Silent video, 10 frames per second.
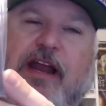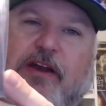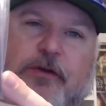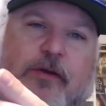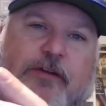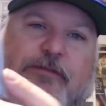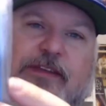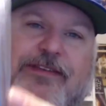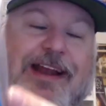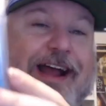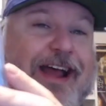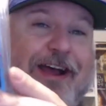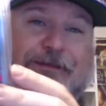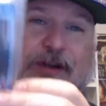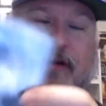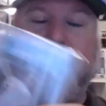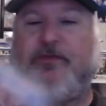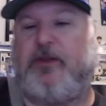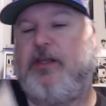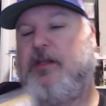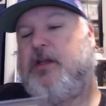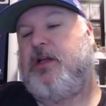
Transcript: I know Griffey's in. I have the Griffey.